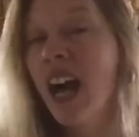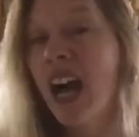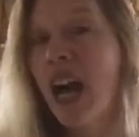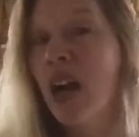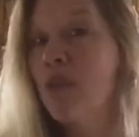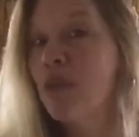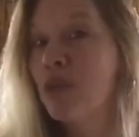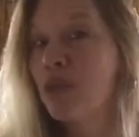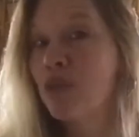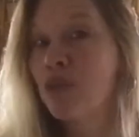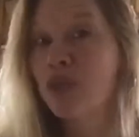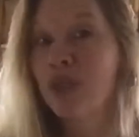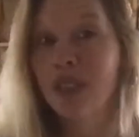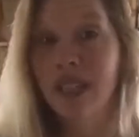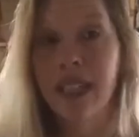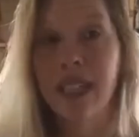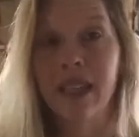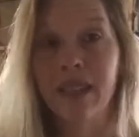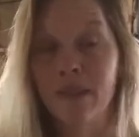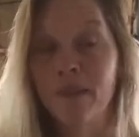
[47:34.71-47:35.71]
I was
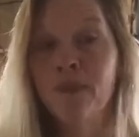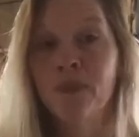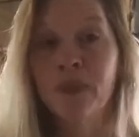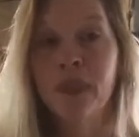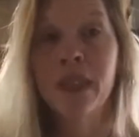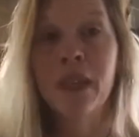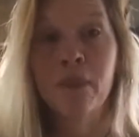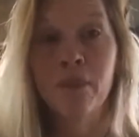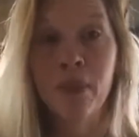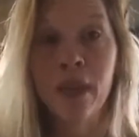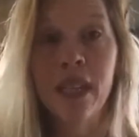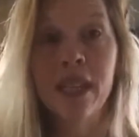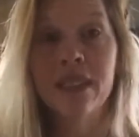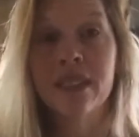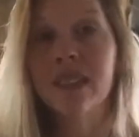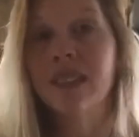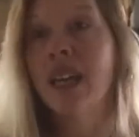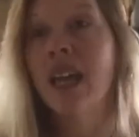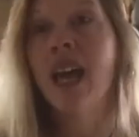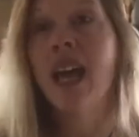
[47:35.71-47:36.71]
really
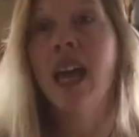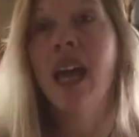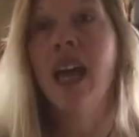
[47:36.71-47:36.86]
pissed,